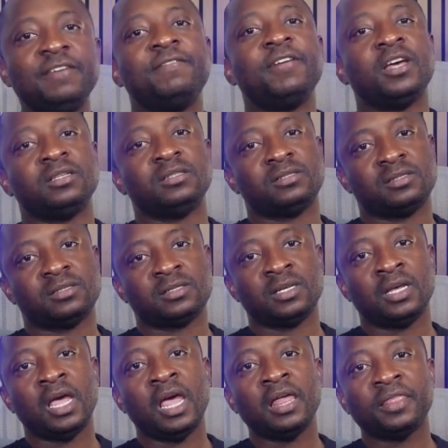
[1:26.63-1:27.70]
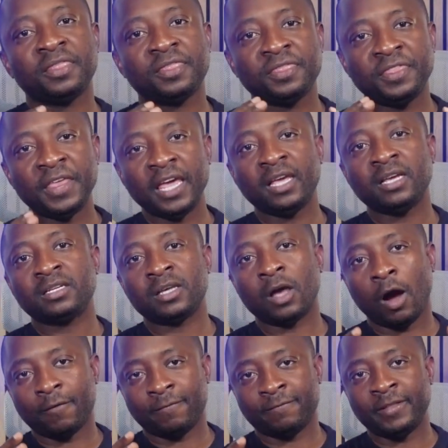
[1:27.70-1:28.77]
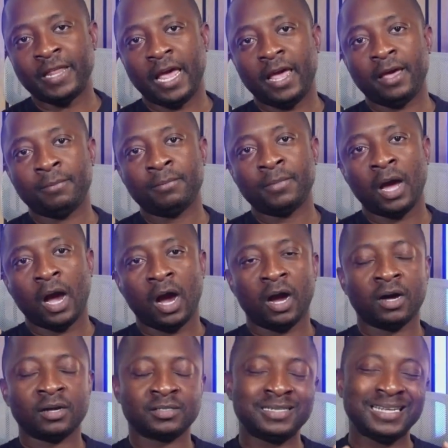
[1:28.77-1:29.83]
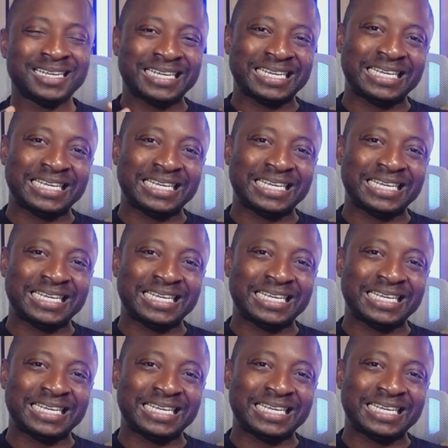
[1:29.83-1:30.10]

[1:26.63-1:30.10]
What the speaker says: Events. Think of them as the